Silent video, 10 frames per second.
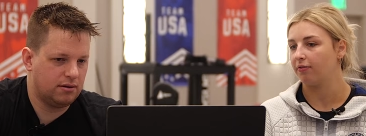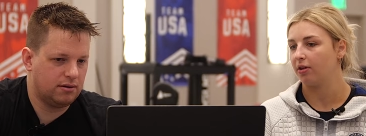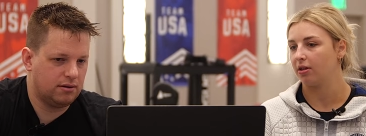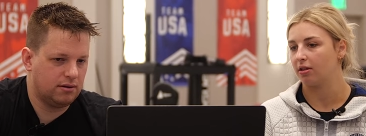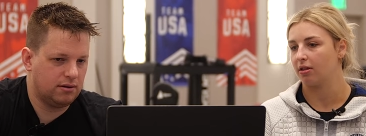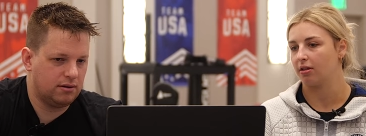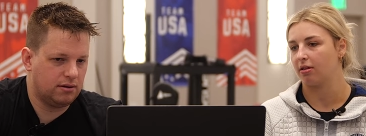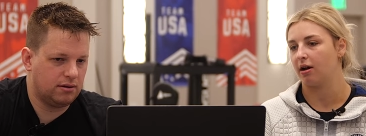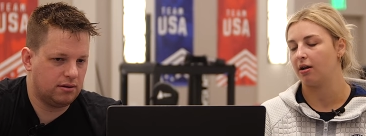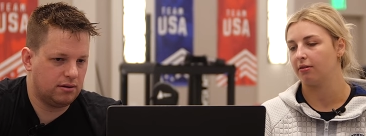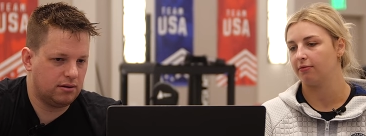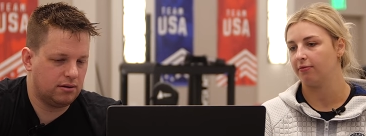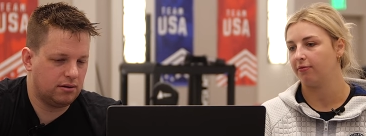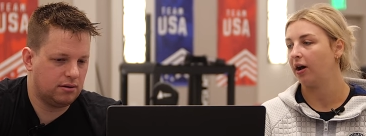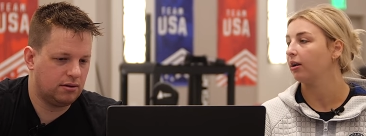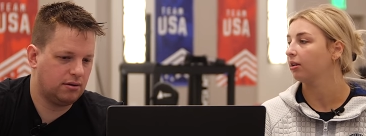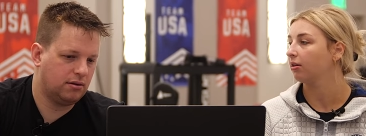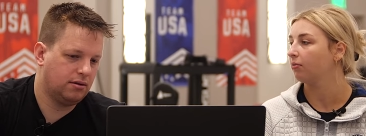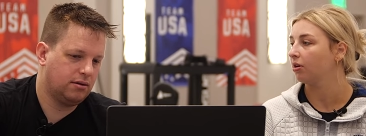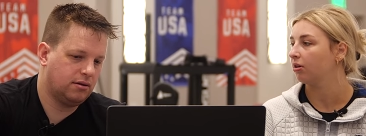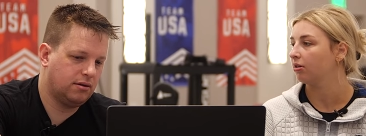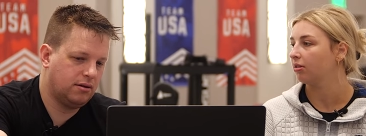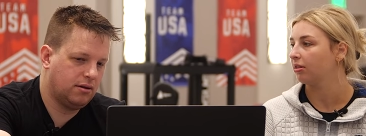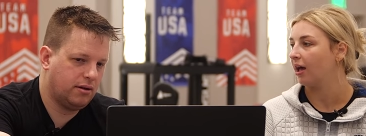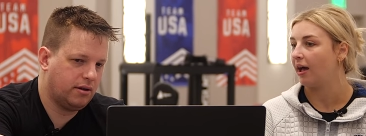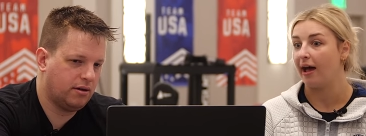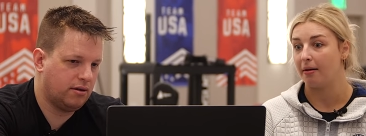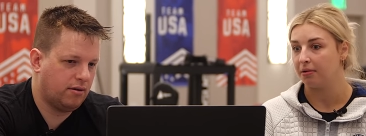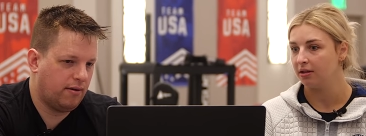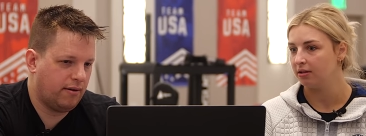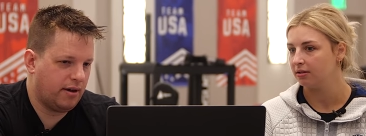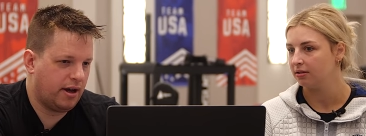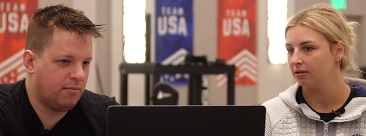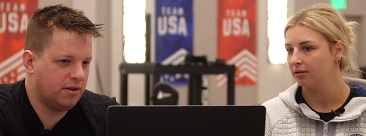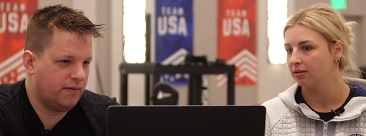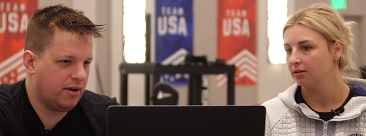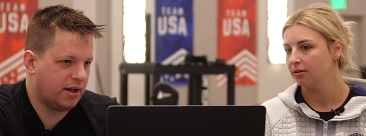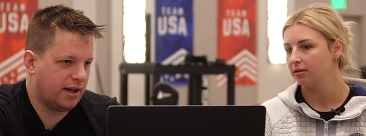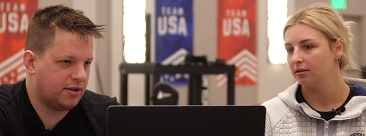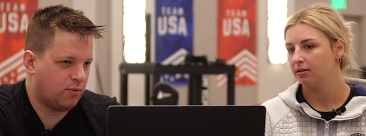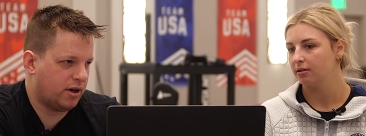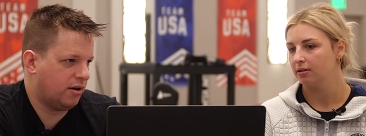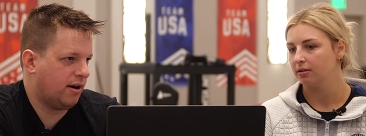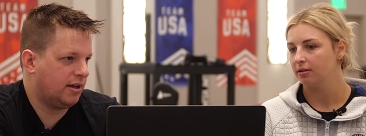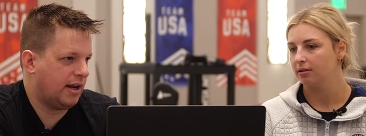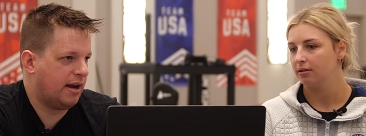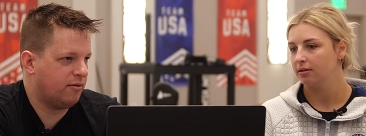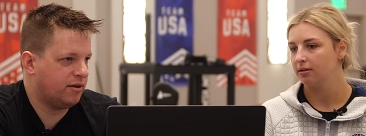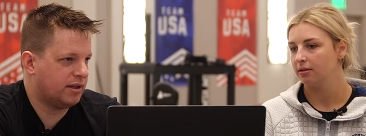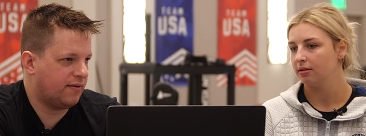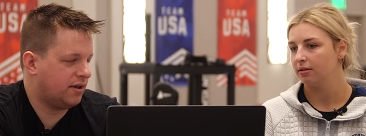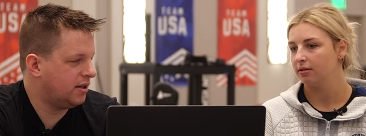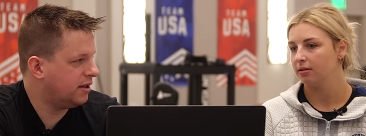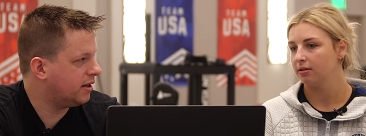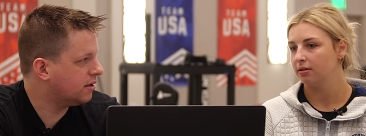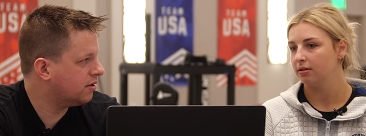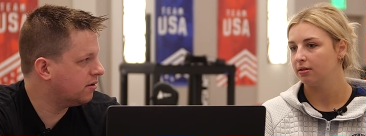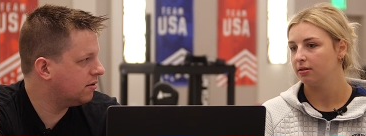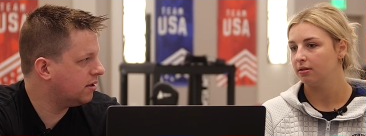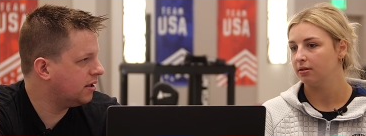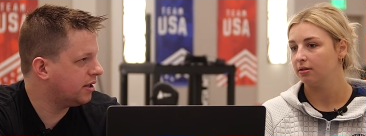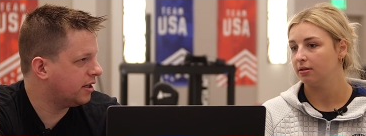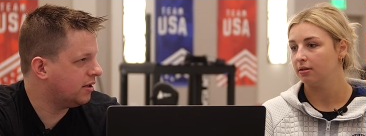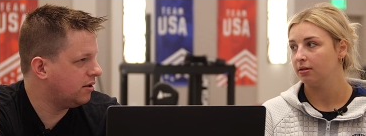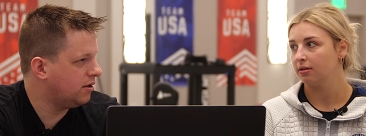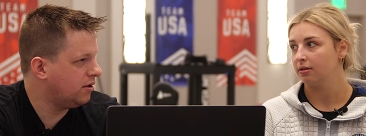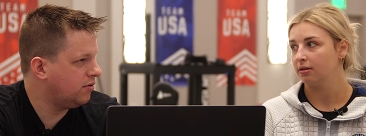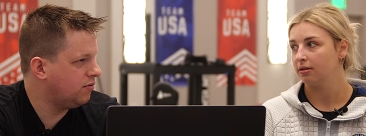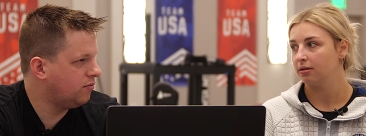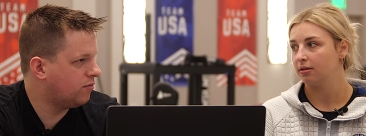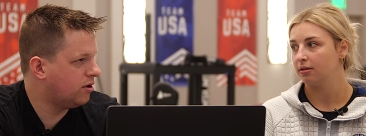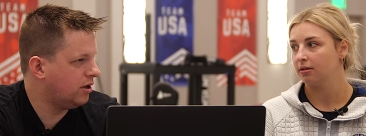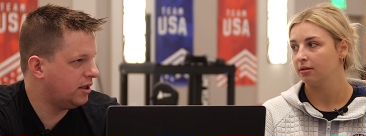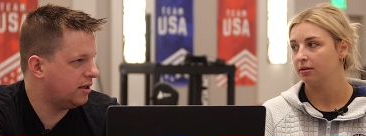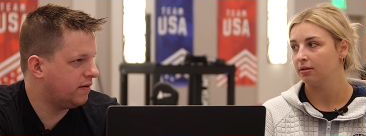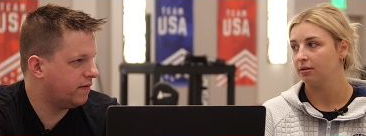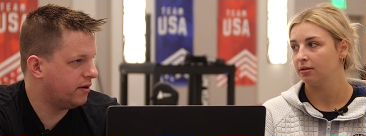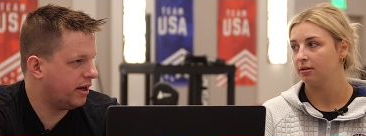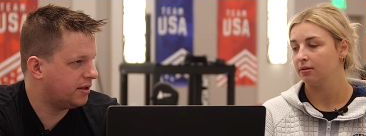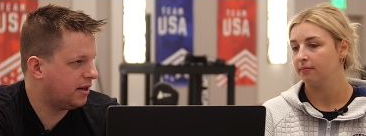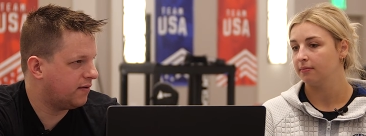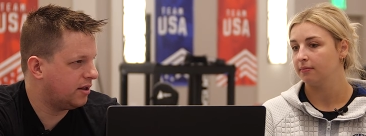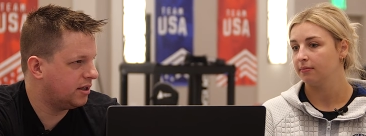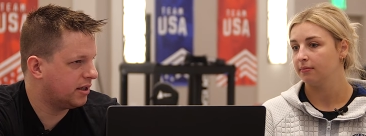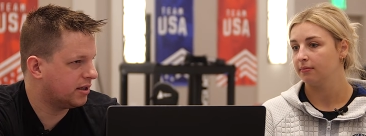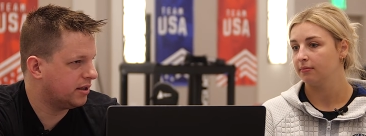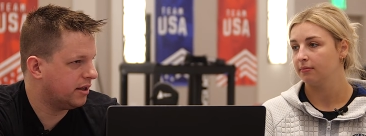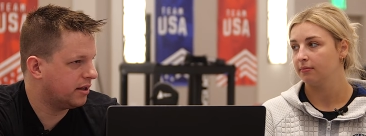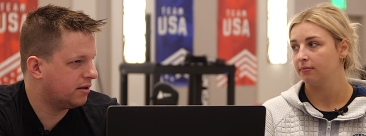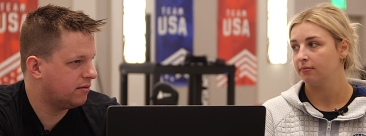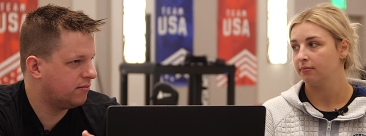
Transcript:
Speaker 1: I feel like this is kind of finally where that happened.
Speaker 2: I almost feel like that's where you're at now with seventy-six. Because, like, you really didn't fill out seventy-six and, like,